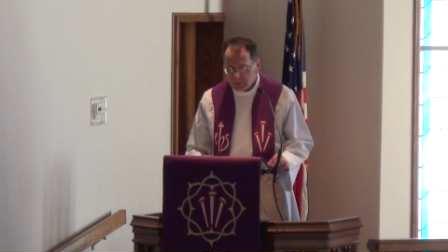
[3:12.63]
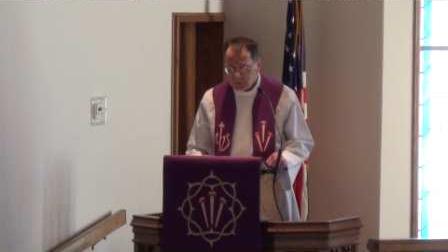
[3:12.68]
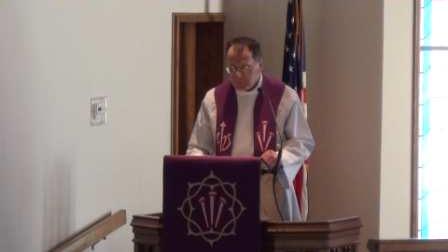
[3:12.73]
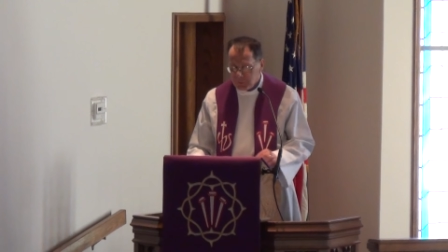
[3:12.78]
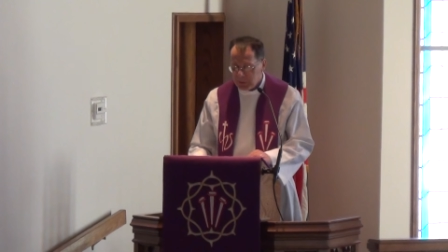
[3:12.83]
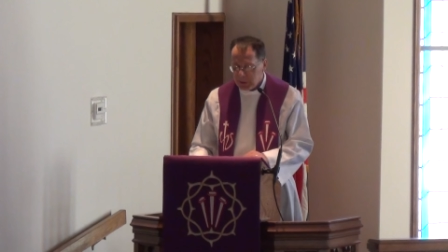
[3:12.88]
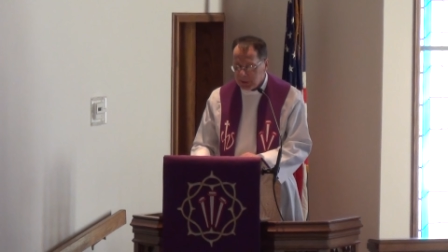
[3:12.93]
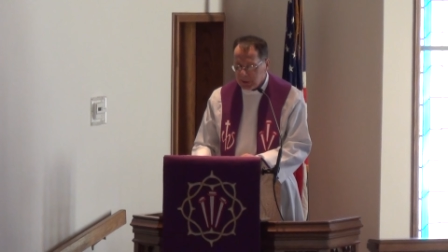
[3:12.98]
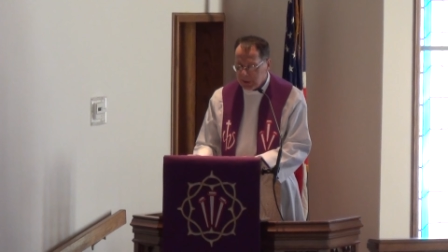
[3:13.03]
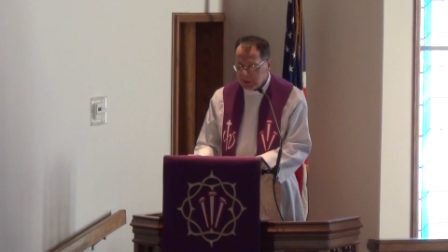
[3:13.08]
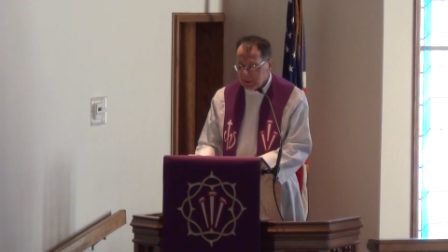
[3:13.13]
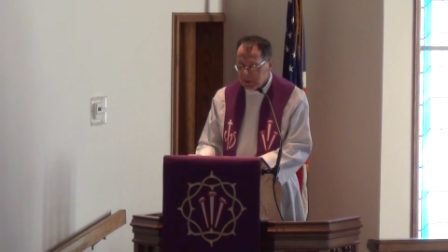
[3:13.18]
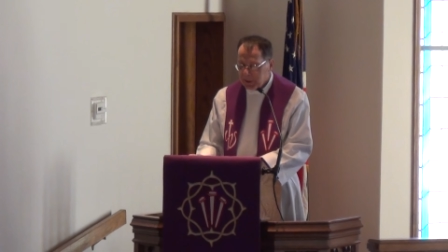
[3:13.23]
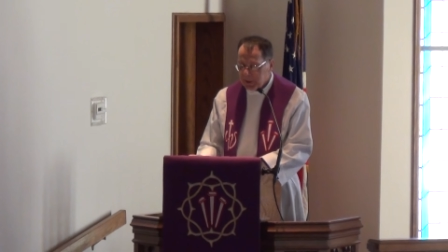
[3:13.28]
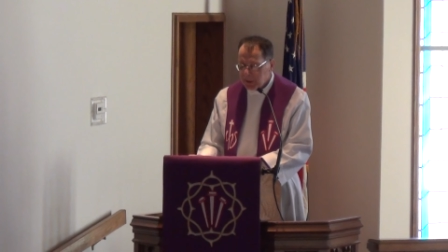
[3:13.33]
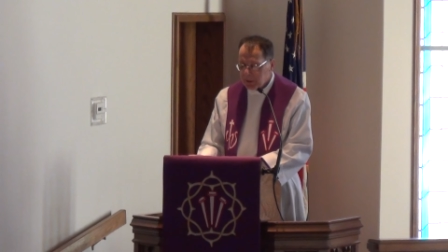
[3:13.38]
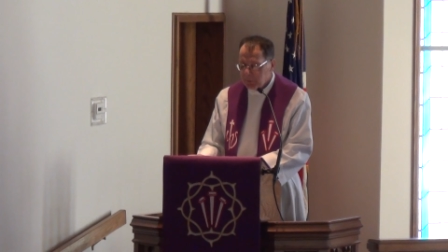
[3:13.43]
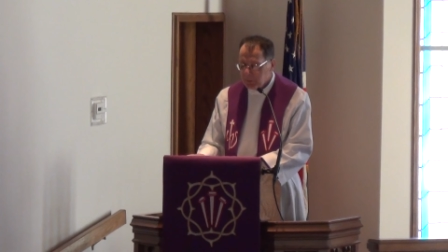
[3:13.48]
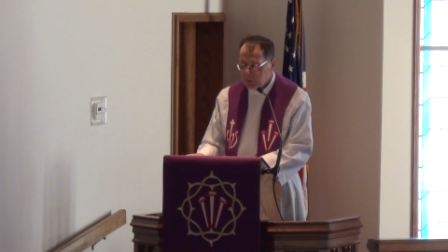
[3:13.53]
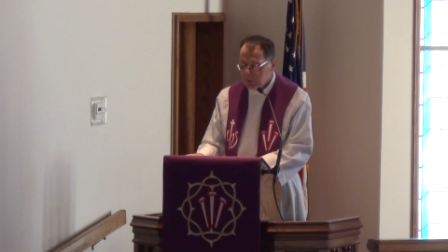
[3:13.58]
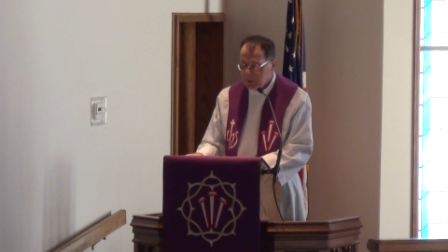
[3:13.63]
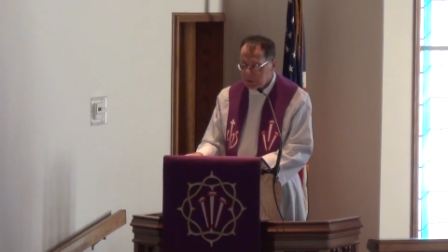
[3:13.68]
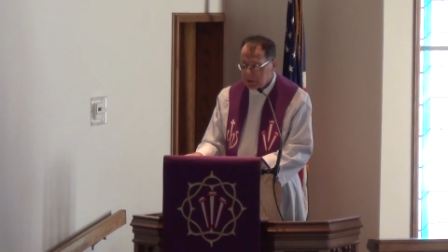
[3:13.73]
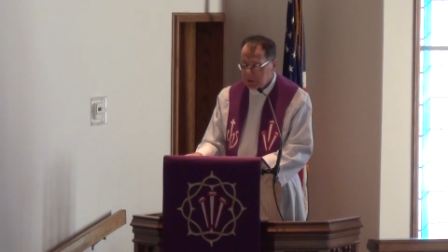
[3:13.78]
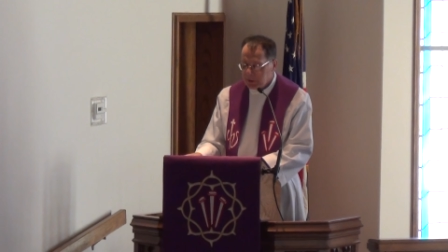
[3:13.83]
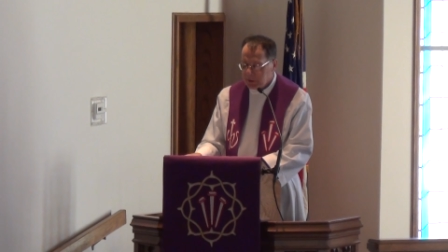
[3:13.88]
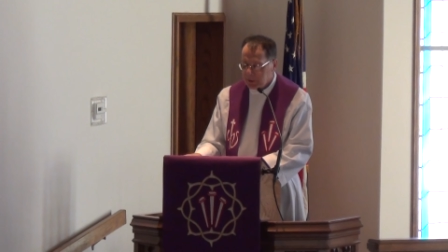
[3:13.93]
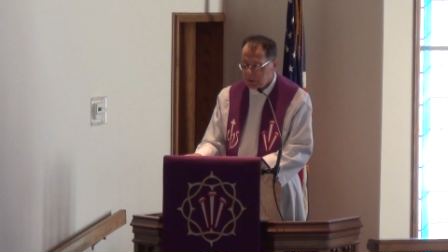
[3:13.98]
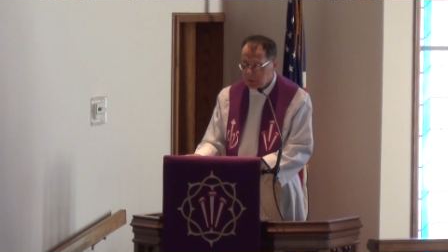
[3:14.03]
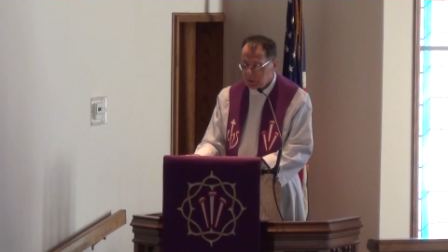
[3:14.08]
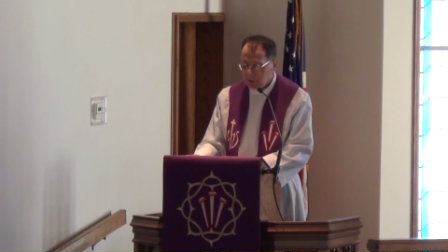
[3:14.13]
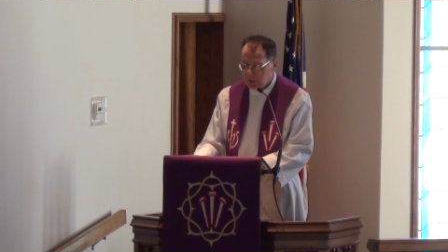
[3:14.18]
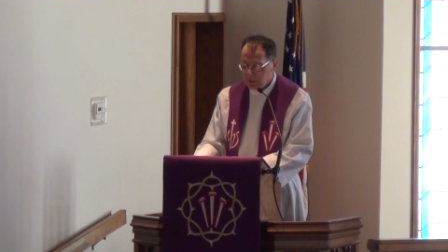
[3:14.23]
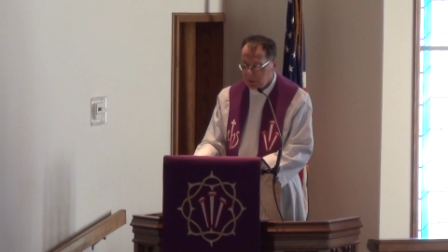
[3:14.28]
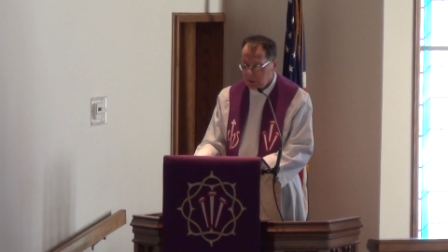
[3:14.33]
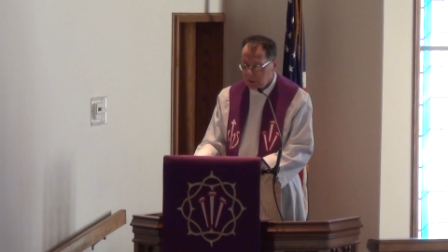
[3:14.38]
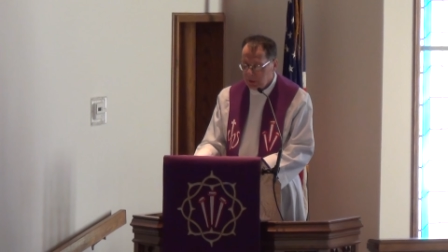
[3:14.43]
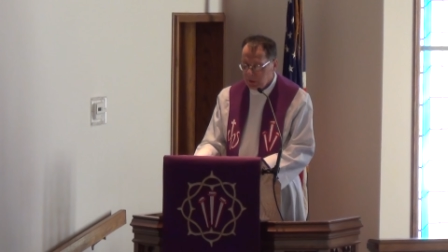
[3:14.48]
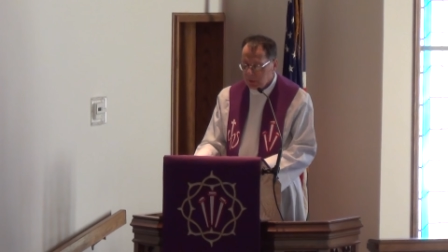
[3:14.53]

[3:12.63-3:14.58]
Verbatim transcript: ultimately, he will hear